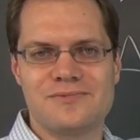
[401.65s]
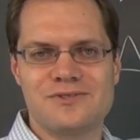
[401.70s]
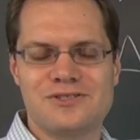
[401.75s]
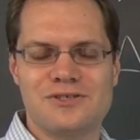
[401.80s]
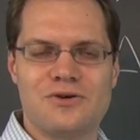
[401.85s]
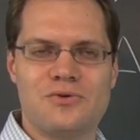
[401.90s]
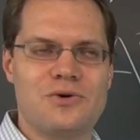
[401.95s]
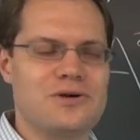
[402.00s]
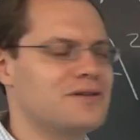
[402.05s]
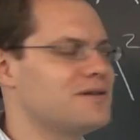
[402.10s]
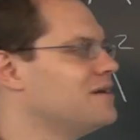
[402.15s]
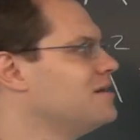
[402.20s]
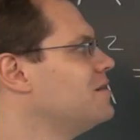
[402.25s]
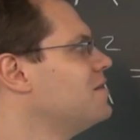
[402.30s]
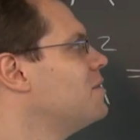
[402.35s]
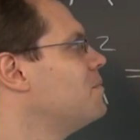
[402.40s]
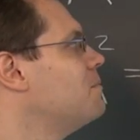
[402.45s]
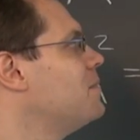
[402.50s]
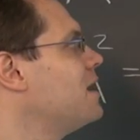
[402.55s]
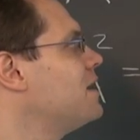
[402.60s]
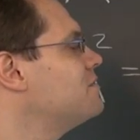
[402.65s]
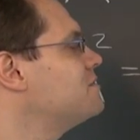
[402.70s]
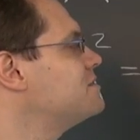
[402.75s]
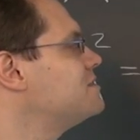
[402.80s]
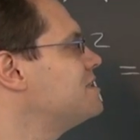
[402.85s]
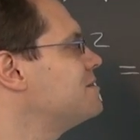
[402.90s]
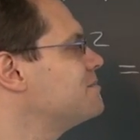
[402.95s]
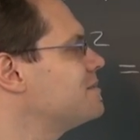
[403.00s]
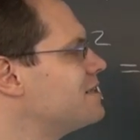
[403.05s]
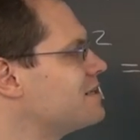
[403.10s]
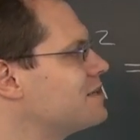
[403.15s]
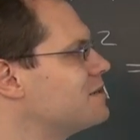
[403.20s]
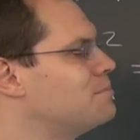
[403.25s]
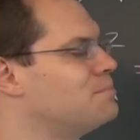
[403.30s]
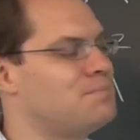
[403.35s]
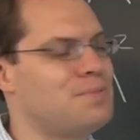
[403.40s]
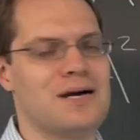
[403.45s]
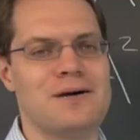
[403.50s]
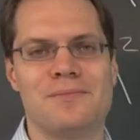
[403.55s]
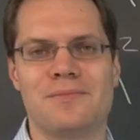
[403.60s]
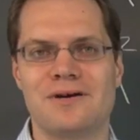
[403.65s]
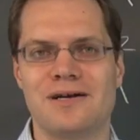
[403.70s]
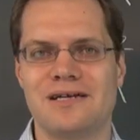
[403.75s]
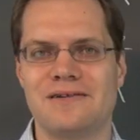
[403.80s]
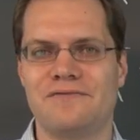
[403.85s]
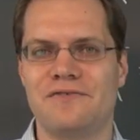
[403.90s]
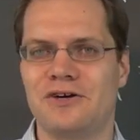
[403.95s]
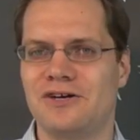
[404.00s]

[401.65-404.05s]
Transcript: So what may have seemed like a bummer at